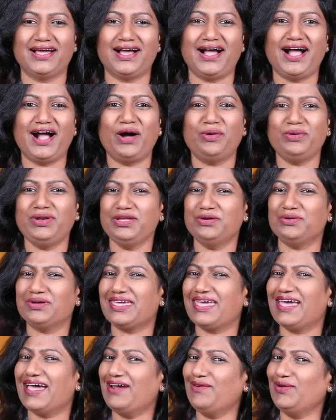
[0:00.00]
How do you
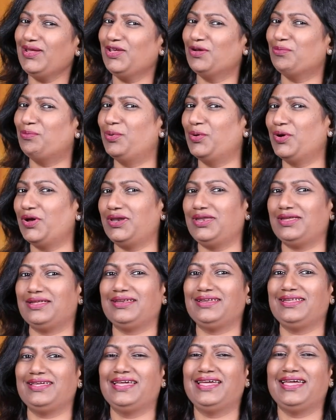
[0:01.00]
carry your
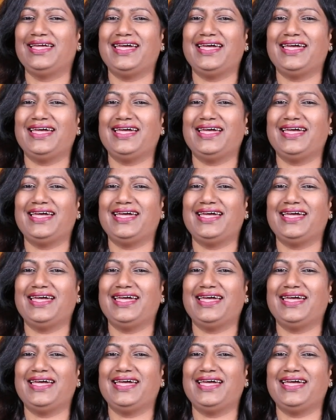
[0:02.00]
burden